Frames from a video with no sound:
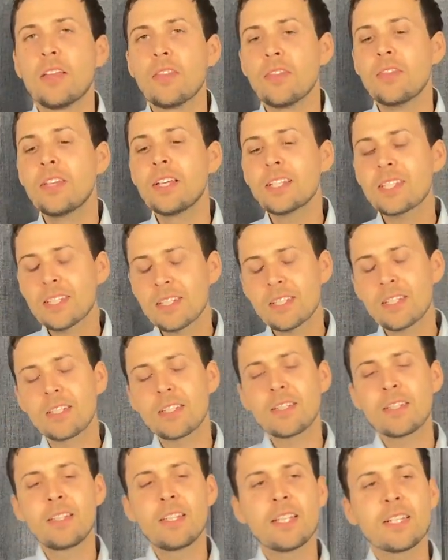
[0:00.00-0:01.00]
This,
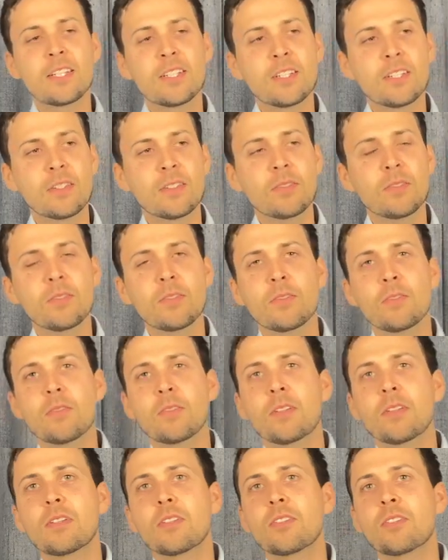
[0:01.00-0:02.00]
this
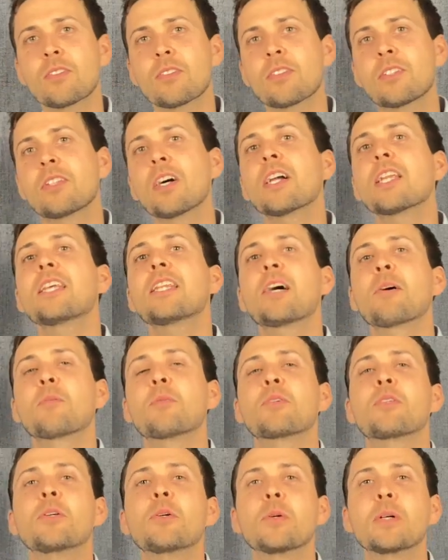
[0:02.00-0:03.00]
study that
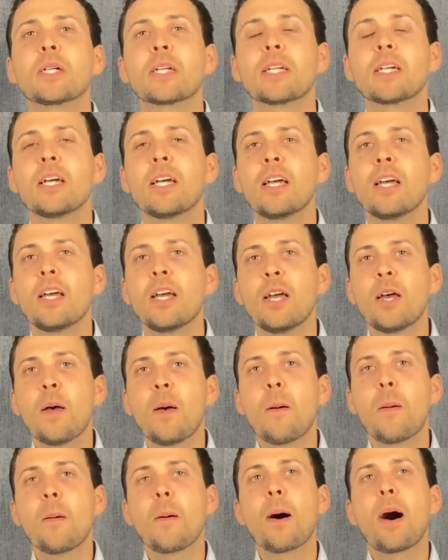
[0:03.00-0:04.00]
we're doing,
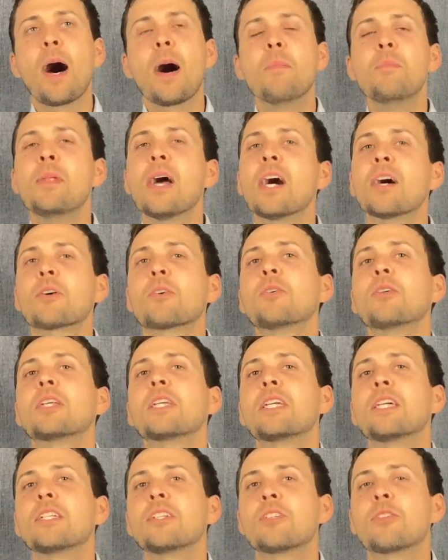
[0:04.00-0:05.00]
I'm not going to
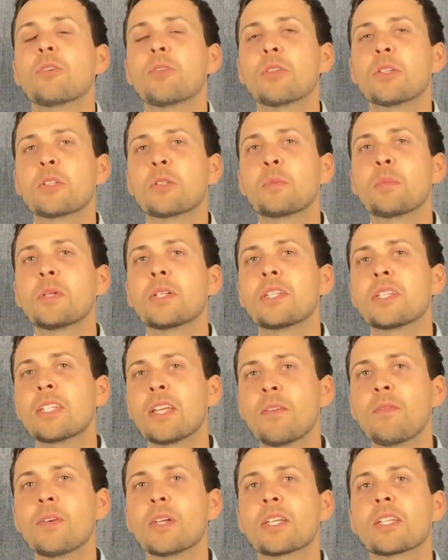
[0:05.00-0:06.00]
get into the
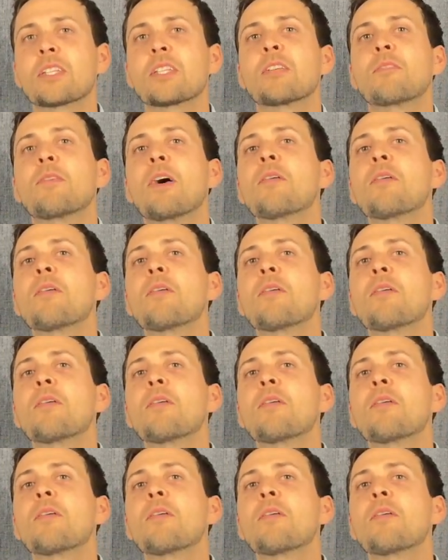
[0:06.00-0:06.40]
specifics of